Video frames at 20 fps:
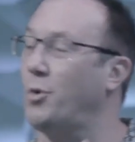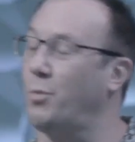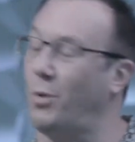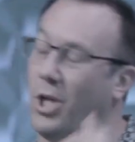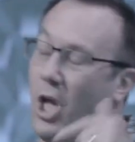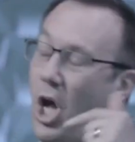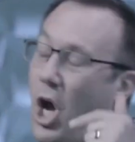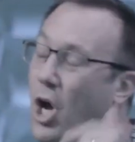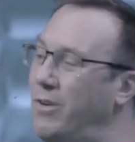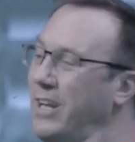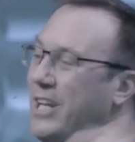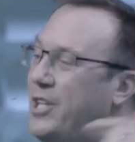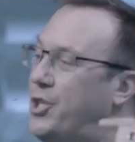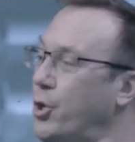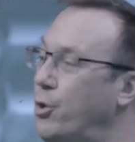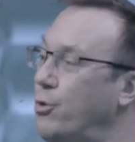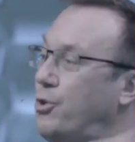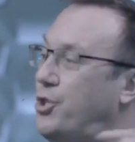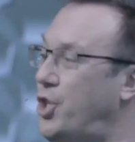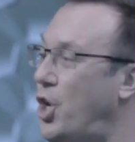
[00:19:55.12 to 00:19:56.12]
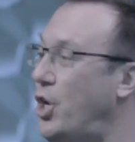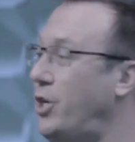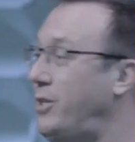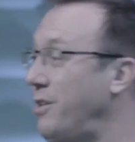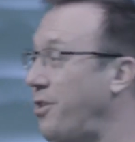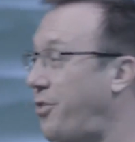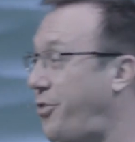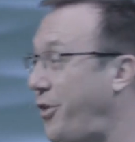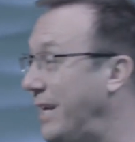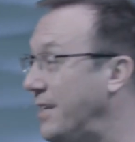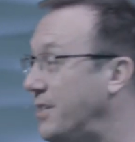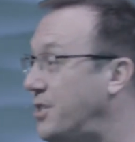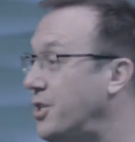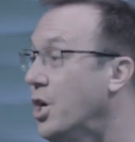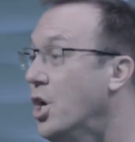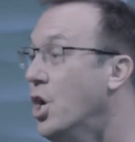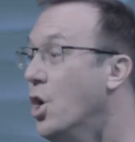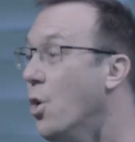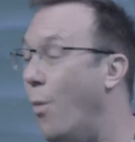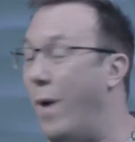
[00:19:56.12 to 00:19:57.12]
will only do certain things
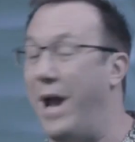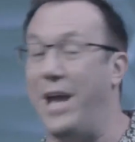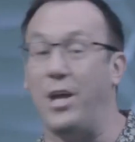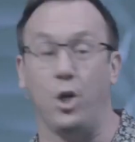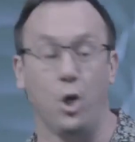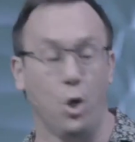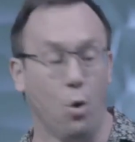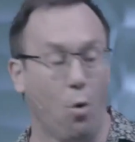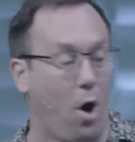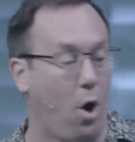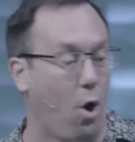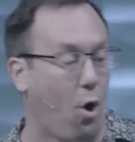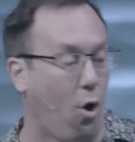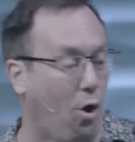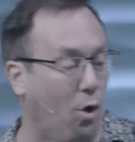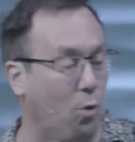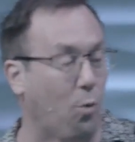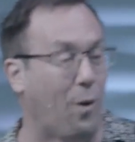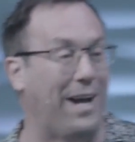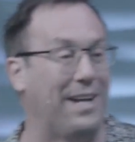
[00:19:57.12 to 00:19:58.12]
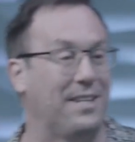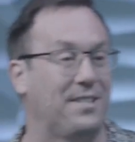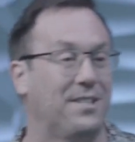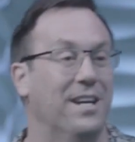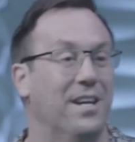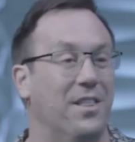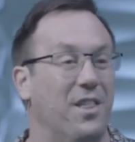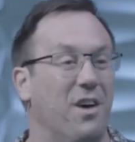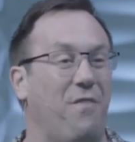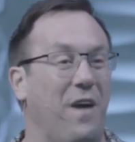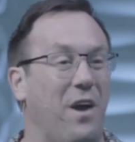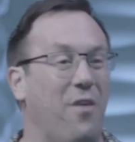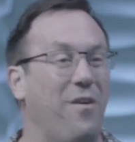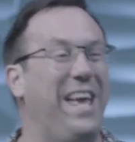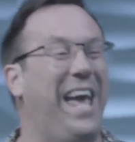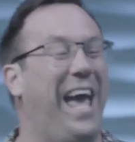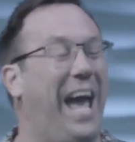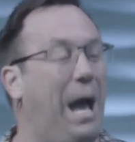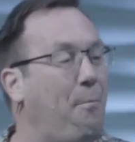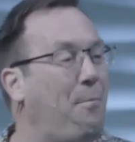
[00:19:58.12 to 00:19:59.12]
where you are always the
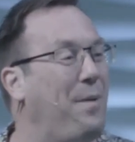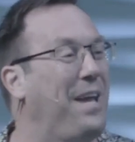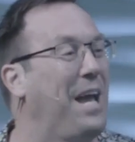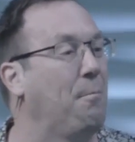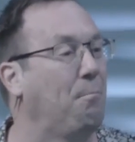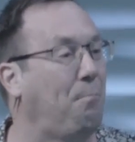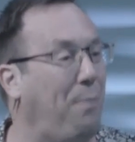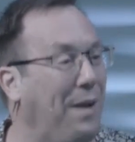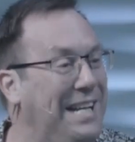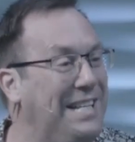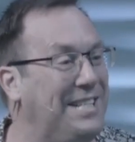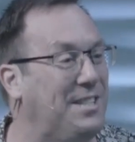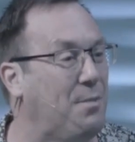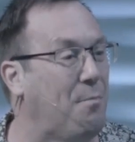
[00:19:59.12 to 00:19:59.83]
very happy and pleased